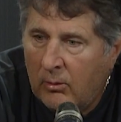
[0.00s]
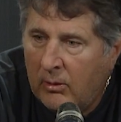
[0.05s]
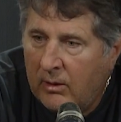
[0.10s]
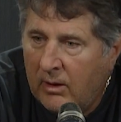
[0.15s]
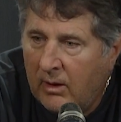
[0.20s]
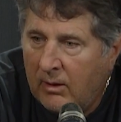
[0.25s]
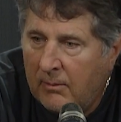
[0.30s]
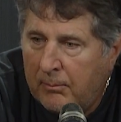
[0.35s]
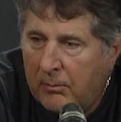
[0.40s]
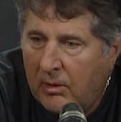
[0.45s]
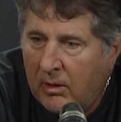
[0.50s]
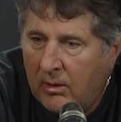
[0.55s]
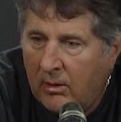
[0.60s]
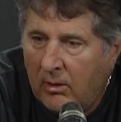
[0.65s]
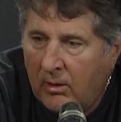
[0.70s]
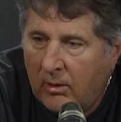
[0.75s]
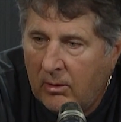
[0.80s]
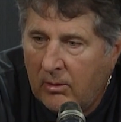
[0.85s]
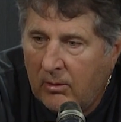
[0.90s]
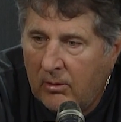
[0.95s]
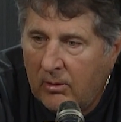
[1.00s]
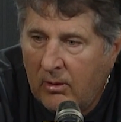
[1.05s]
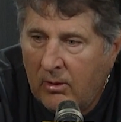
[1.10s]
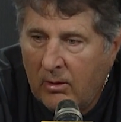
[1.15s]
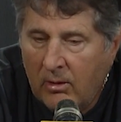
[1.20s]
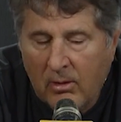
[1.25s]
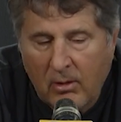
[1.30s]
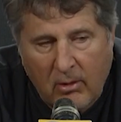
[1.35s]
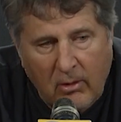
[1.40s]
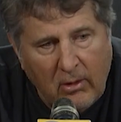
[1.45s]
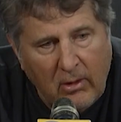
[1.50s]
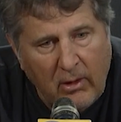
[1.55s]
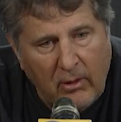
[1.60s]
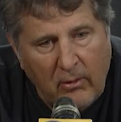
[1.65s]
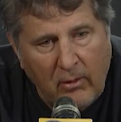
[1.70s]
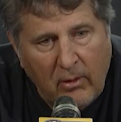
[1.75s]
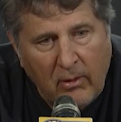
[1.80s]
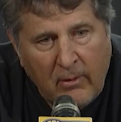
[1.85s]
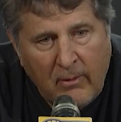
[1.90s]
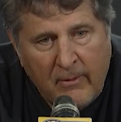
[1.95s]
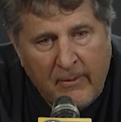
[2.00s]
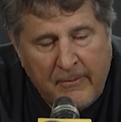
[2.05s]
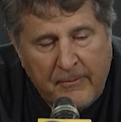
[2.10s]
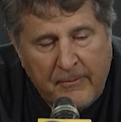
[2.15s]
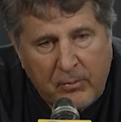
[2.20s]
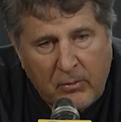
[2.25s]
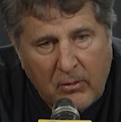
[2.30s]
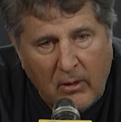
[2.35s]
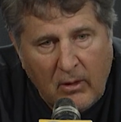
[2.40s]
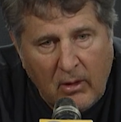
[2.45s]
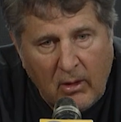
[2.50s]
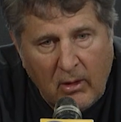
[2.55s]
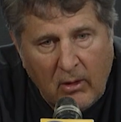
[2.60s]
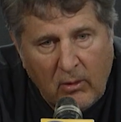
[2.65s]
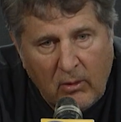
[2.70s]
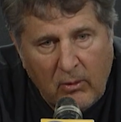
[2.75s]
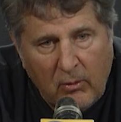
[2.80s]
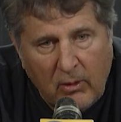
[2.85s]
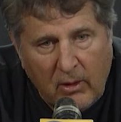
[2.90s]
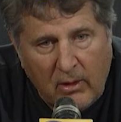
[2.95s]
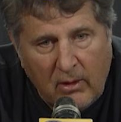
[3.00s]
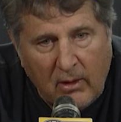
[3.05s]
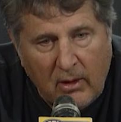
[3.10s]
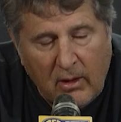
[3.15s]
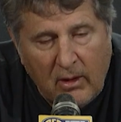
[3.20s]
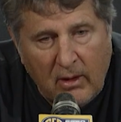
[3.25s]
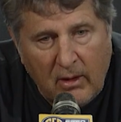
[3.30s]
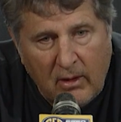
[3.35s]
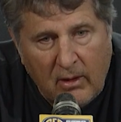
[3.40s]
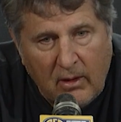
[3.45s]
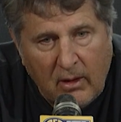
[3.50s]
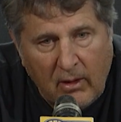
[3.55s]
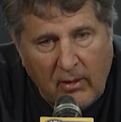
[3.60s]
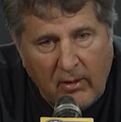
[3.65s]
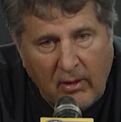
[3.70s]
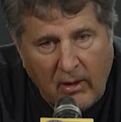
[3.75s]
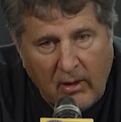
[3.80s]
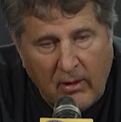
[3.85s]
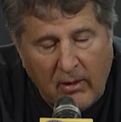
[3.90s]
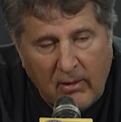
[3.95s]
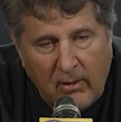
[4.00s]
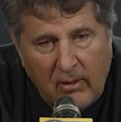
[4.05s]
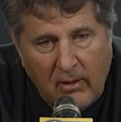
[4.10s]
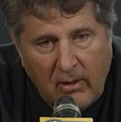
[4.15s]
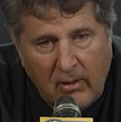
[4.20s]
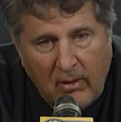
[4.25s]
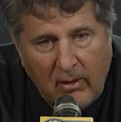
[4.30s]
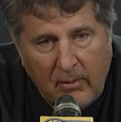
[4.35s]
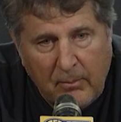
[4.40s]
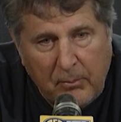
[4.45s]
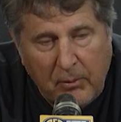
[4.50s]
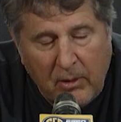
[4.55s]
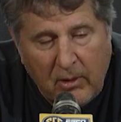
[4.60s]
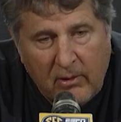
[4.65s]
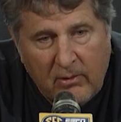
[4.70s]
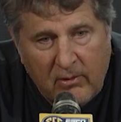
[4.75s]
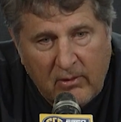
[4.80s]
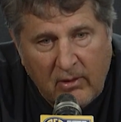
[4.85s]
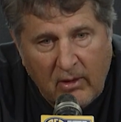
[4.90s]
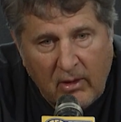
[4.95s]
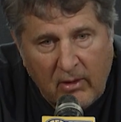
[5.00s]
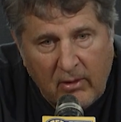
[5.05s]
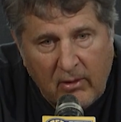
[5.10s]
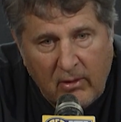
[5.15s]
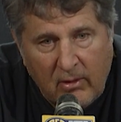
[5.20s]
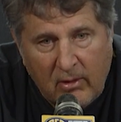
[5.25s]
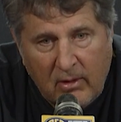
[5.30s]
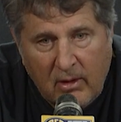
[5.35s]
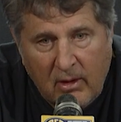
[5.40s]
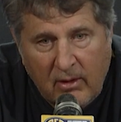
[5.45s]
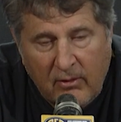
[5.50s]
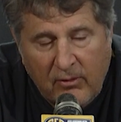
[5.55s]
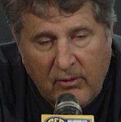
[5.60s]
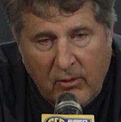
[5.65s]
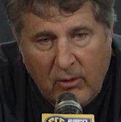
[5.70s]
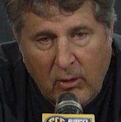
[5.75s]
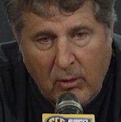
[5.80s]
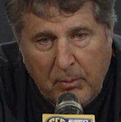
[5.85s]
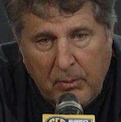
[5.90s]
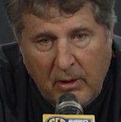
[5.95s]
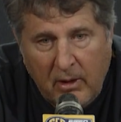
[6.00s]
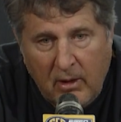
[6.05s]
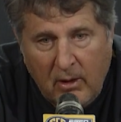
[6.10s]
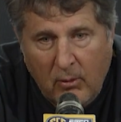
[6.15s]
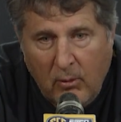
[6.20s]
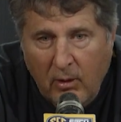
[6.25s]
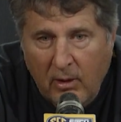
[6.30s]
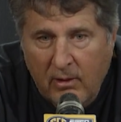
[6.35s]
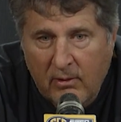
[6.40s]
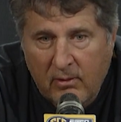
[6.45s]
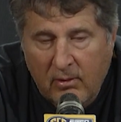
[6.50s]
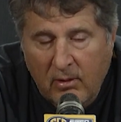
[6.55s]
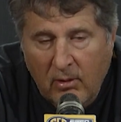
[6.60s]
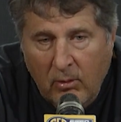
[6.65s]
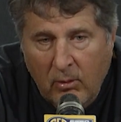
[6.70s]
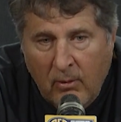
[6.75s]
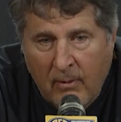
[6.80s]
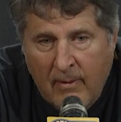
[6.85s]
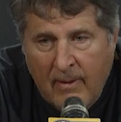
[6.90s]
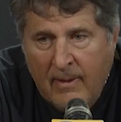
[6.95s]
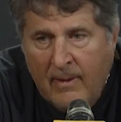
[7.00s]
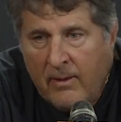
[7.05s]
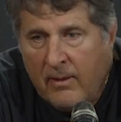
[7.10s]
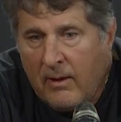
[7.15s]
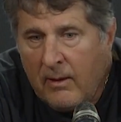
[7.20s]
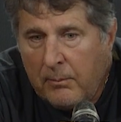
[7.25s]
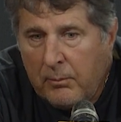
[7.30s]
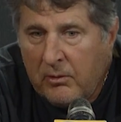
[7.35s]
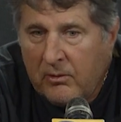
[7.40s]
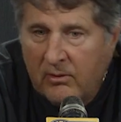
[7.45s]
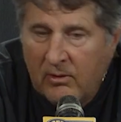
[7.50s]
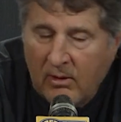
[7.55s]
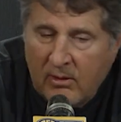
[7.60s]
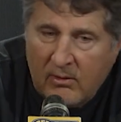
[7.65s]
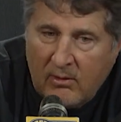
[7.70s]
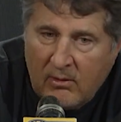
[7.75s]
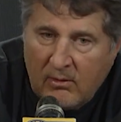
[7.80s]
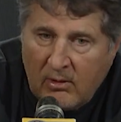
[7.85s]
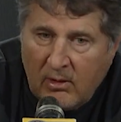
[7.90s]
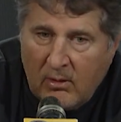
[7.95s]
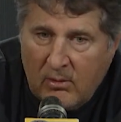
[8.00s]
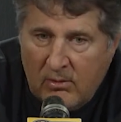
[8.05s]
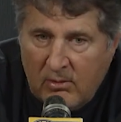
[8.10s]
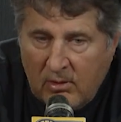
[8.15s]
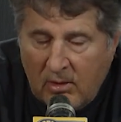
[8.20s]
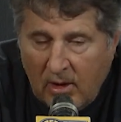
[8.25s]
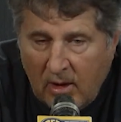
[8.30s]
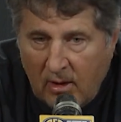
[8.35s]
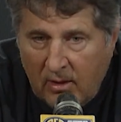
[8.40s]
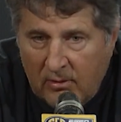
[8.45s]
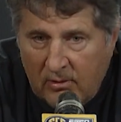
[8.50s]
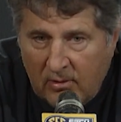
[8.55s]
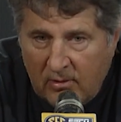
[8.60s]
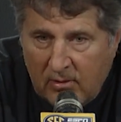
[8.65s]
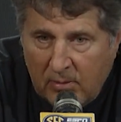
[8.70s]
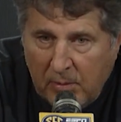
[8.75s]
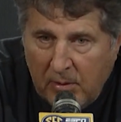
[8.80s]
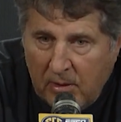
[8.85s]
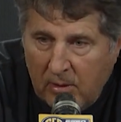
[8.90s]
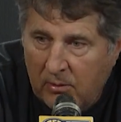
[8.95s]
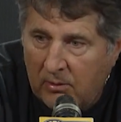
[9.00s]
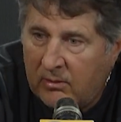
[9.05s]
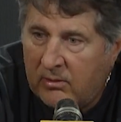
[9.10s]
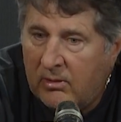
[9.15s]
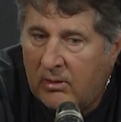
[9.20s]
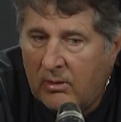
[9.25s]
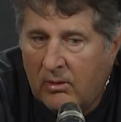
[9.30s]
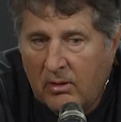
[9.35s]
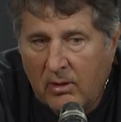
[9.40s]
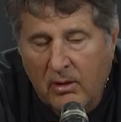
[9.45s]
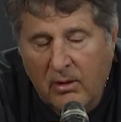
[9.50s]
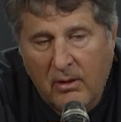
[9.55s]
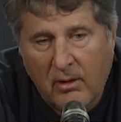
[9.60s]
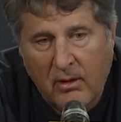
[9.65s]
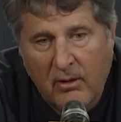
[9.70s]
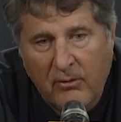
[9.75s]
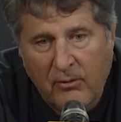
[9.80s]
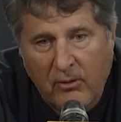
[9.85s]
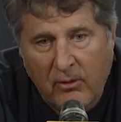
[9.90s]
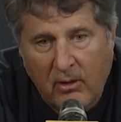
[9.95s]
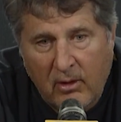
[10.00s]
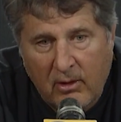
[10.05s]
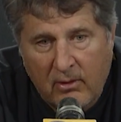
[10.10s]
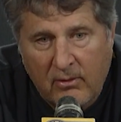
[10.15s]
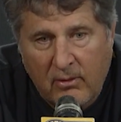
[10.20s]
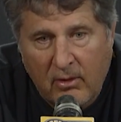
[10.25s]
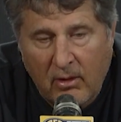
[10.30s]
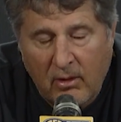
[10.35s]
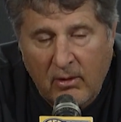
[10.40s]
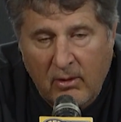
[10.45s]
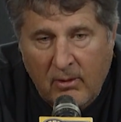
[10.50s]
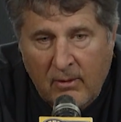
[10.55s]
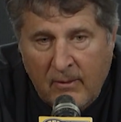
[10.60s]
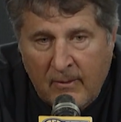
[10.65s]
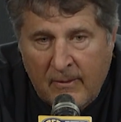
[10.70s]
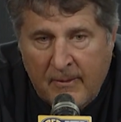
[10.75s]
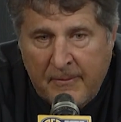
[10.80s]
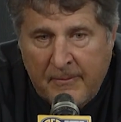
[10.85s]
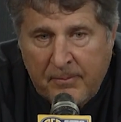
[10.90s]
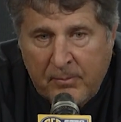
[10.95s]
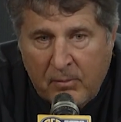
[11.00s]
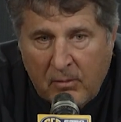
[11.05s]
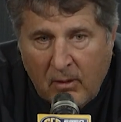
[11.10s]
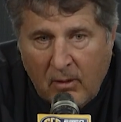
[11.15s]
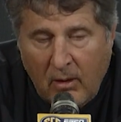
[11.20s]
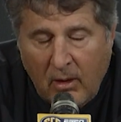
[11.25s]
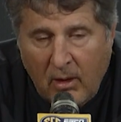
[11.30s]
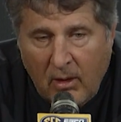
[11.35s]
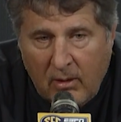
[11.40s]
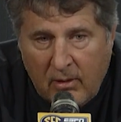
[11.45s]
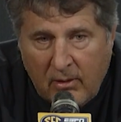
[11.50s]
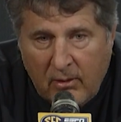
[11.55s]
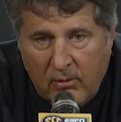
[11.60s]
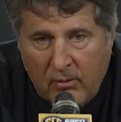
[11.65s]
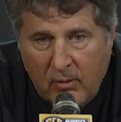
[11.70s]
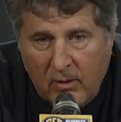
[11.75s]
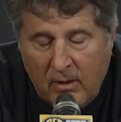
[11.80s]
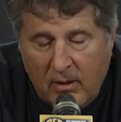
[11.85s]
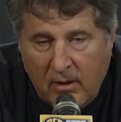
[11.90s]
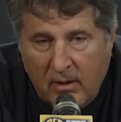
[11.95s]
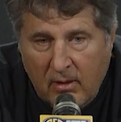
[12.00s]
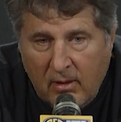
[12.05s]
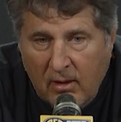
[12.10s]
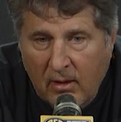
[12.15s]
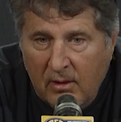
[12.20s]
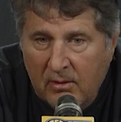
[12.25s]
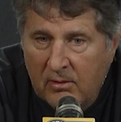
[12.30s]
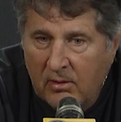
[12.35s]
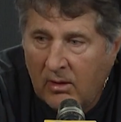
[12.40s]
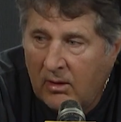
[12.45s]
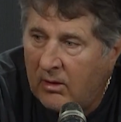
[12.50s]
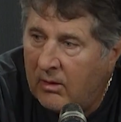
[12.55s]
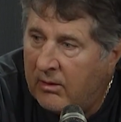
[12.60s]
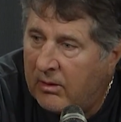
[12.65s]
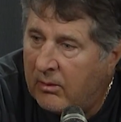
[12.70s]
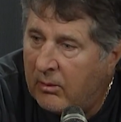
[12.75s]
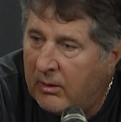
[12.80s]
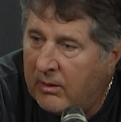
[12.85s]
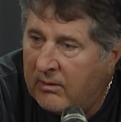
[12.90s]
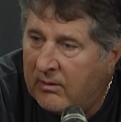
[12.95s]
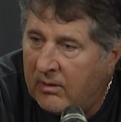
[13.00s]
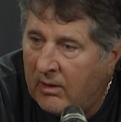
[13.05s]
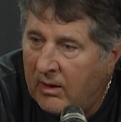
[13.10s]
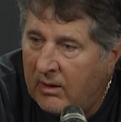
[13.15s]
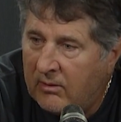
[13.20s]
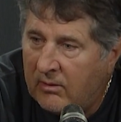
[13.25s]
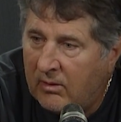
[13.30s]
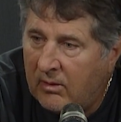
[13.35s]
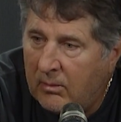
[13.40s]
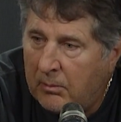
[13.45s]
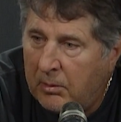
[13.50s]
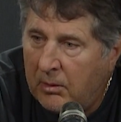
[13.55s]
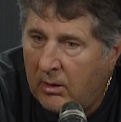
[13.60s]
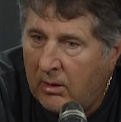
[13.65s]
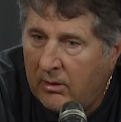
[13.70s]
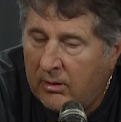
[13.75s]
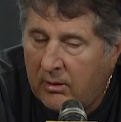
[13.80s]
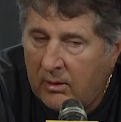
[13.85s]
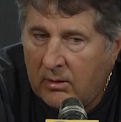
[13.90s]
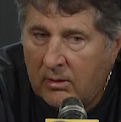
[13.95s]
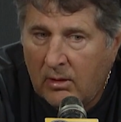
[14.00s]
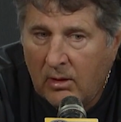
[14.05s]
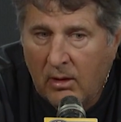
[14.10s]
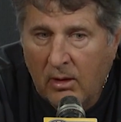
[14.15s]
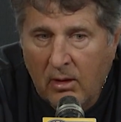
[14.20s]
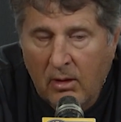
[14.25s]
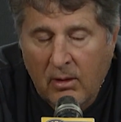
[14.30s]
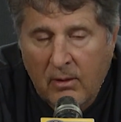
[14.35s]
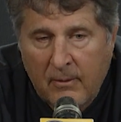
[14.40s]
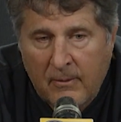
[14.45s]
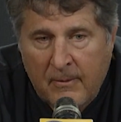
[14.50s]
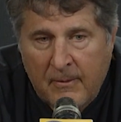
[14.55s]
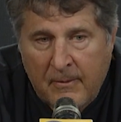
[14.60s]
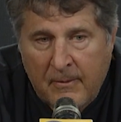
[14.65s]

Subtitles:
We got to play harder longer, and you know, and we didn't. And then plus they're a tough group anyway, so that presents its own challenges. But it was certainly there for us on, because we did things on all three sides of the ball that